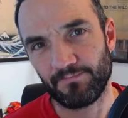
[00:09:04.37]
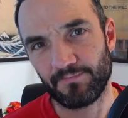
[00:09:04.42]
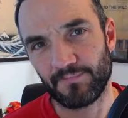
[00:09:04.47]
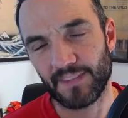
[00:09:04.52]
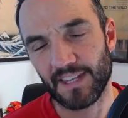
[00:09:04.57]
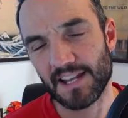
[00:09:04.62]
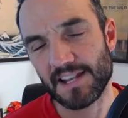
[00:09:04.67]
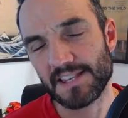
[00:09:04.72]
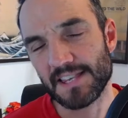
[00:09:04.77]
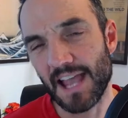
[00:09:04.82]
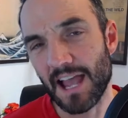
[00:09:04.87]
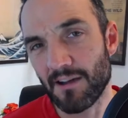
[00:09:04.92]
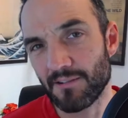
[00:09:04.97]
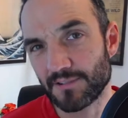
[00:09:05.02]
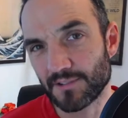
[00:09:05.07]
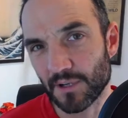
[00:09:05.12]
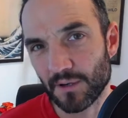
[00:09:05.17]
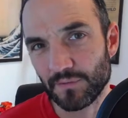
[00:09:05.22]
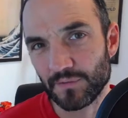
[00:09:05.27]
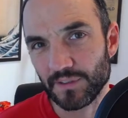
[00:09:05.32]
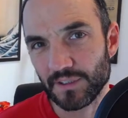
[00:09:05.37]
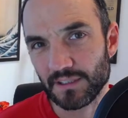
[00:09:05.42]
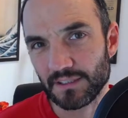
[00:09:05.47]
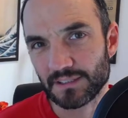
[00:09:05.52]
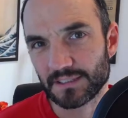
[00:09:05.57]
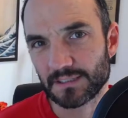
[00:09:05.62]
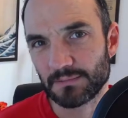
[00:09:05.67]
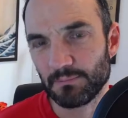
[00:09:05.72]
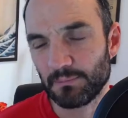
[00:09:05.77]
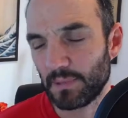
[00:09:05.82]
It sounds
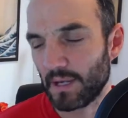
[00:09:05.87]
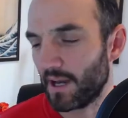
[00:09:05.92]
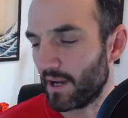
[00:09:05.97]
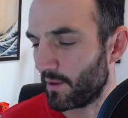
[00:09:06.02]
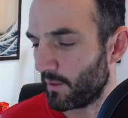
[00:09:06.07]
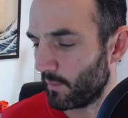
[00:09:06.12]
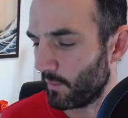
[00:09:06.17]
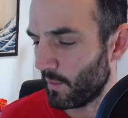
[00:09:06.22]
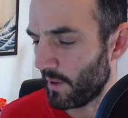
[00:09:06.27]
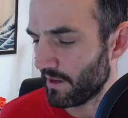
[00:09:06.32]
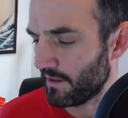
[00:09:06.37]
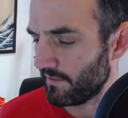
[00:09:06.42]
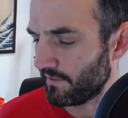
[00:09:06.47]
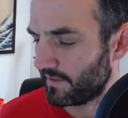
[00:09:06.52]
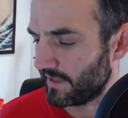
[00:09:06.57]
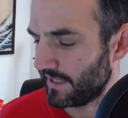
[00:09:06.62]
obvious, but one of